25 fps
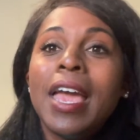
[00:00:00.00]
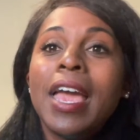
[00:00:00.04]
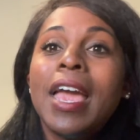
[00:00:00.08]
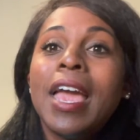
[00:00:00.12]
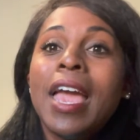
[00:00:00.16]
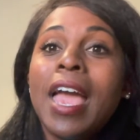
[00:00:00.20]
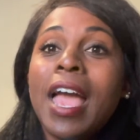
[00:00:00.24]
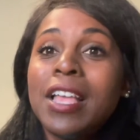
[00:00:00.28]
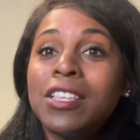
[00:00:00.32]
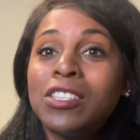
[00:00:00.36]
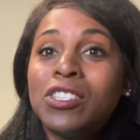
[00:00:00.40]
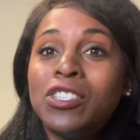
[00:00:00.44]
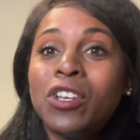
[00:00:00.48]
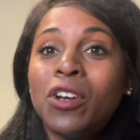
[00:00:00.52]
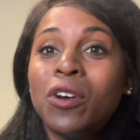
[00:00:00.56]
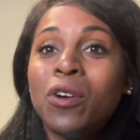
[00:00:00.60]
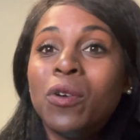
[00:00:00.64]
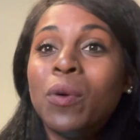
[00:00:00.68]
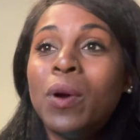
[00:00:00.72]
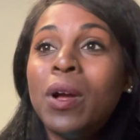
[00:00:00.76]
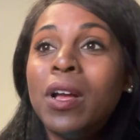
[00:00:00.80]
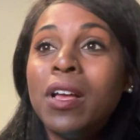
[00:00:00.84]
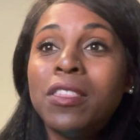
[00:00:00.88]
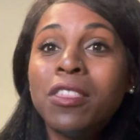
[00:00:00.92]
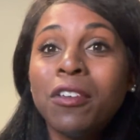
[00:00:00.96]
And
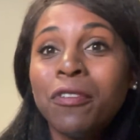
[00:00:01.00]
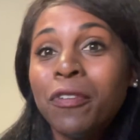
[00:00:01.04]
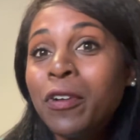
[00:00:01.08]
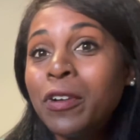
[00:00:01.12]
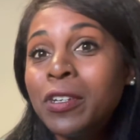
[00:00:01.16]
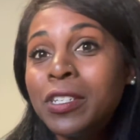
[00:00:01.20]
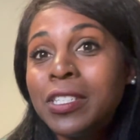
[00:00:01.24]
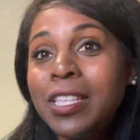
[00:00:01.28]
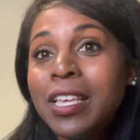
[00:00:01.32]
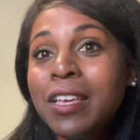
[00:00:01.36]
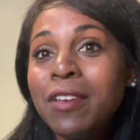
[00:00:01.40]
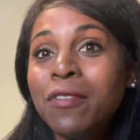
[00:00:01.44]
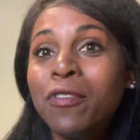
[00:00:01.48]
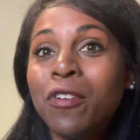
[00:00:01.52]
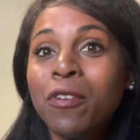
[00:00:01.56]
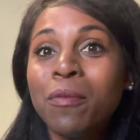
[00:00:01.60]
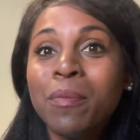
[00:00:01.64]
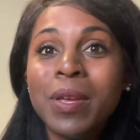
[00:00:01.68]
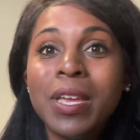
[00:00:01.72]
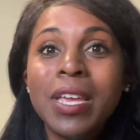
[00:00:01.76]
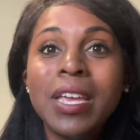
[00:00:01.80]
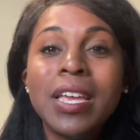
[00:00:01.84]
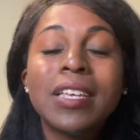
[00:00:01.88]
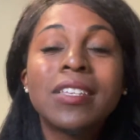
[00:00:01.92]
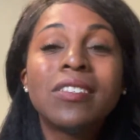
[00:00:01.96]
so the first thing for
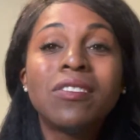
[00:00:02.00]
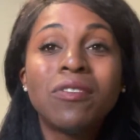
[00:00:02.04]
me is